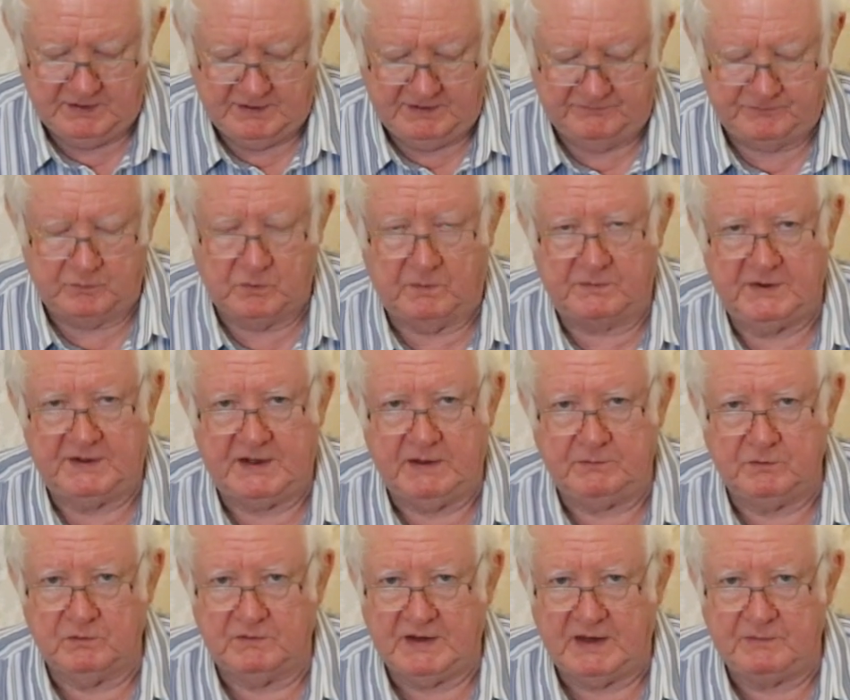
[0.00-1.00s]
If you want me to keep
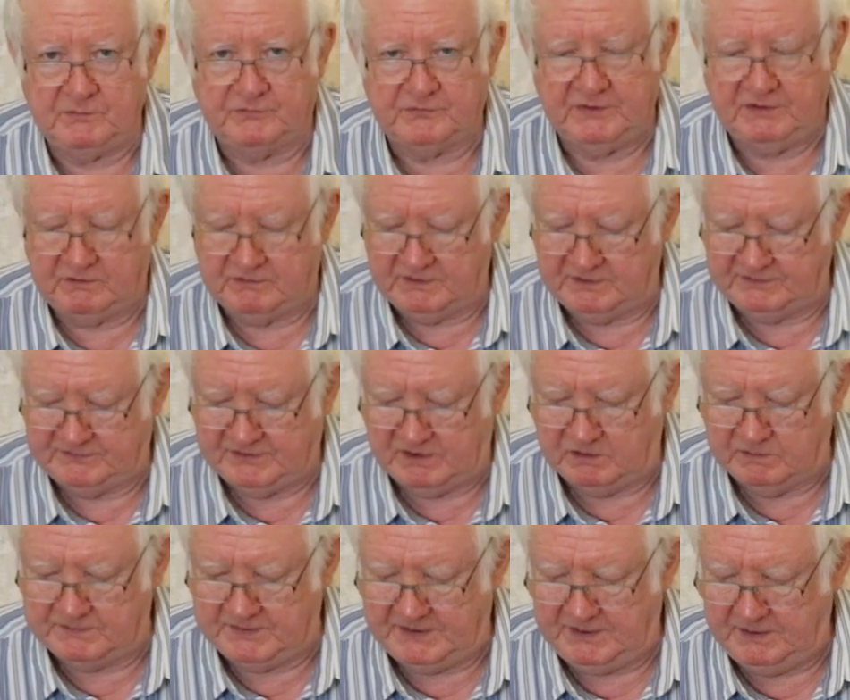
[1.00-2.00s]
your name secret,
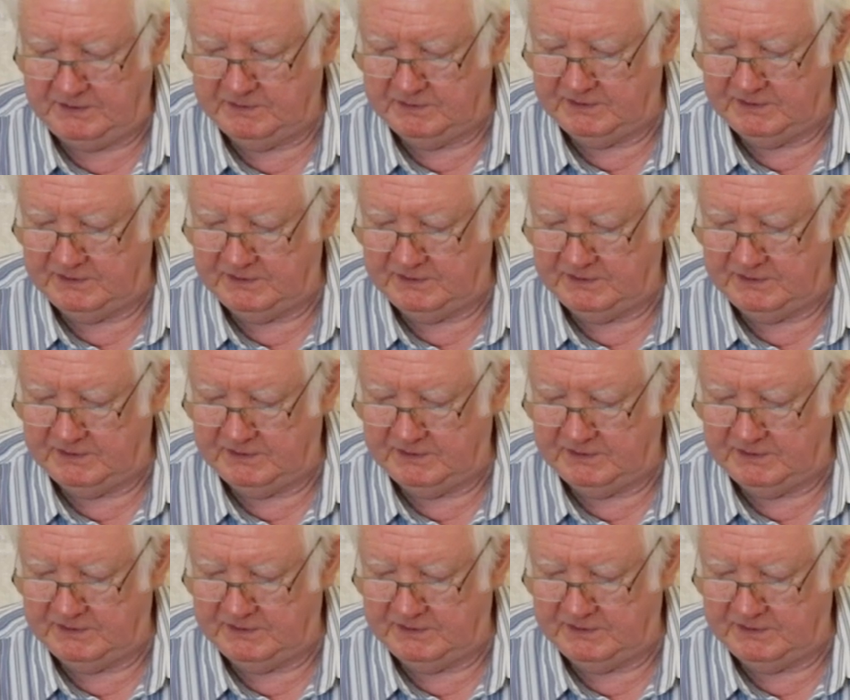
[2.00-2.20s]
tell me.